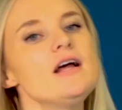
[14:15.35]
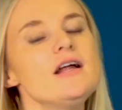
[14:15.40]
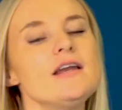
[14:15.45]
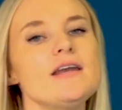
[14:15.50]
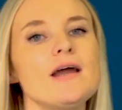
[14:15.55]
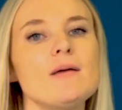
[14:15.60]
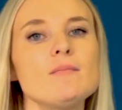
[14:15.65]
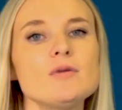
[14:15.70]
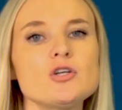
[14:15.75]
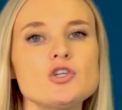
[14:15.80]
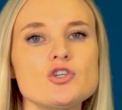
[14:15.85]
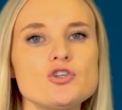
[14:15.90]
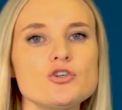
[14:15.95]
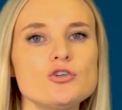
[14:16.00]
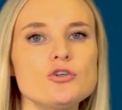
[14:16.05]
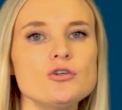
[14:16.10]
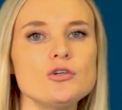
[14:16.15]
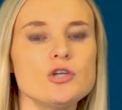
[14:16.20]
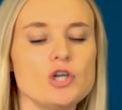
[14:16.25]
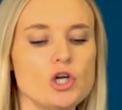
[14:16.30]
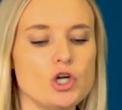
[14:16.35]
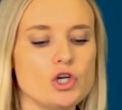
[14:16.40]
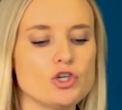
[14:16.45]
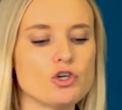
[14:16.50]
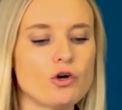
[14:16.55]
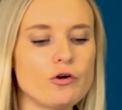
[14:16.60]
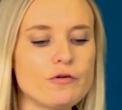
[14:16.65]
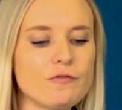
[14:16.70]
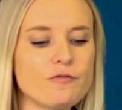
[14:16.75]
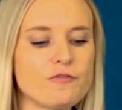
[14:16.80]
Number 2,
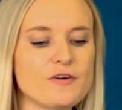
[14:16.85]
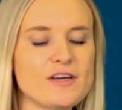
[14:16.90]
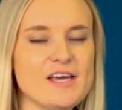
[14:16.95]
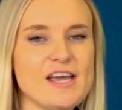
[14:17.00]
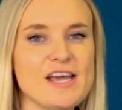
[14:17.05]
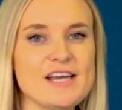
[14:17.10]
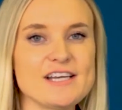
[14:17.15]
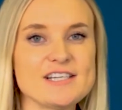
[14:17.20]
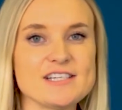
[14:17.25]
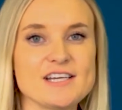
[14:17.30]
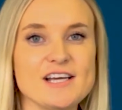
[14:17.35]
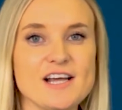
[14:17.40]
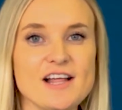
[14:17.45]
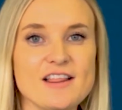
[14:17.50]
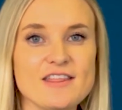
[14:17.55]
don't forget